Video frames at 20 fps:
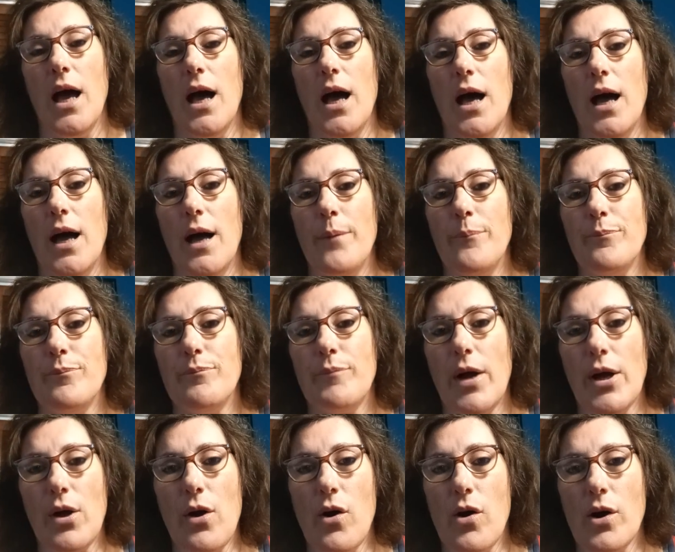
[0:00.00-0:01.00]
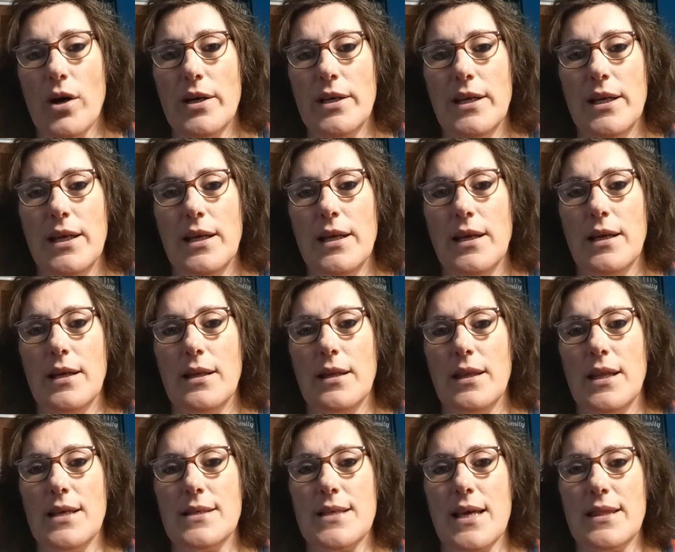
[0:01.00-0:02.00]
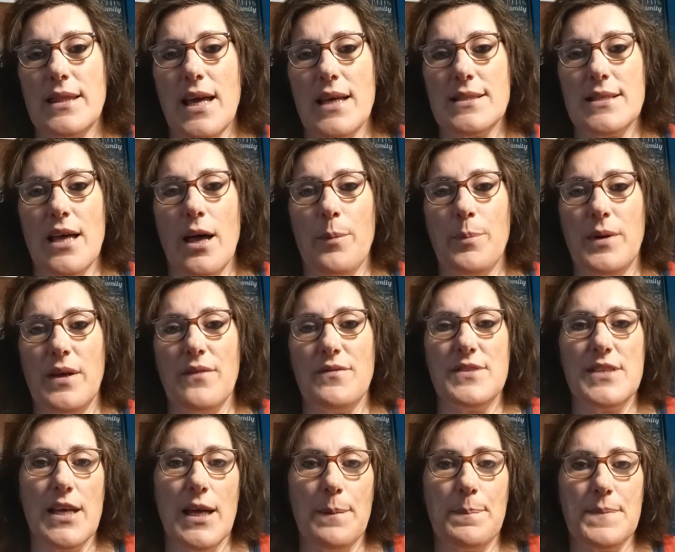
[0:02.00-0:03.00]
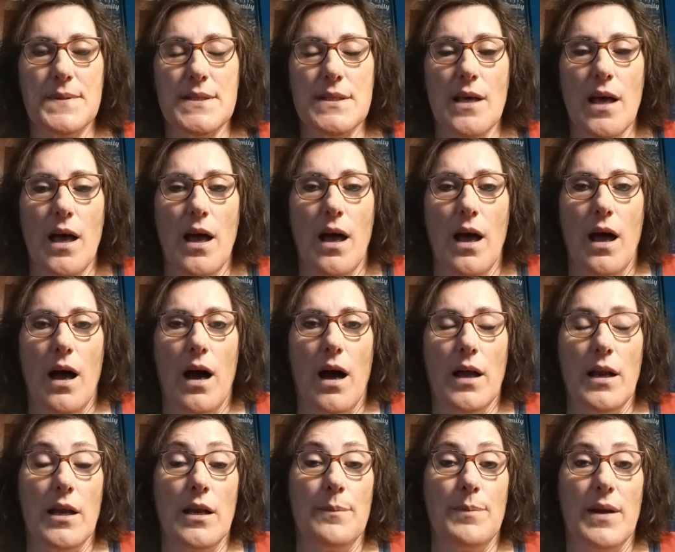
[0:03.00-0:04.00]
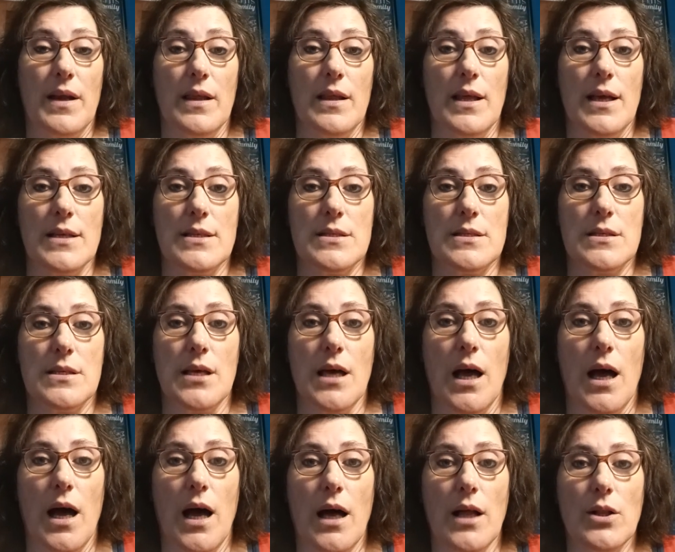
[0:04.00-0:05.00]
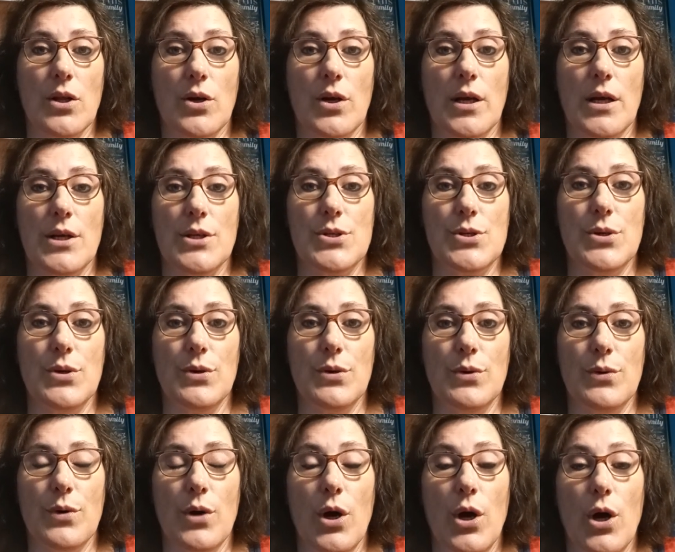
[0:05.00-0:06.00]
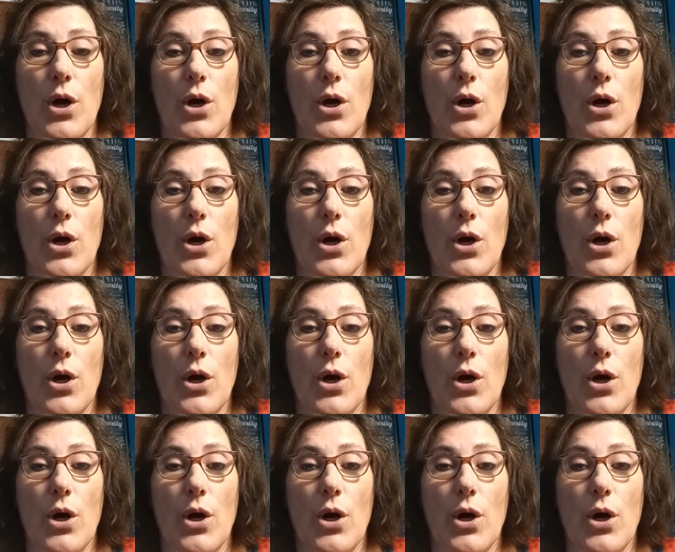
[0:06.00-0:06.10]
my gardening and things like that, to help give tips on anybody that's looking to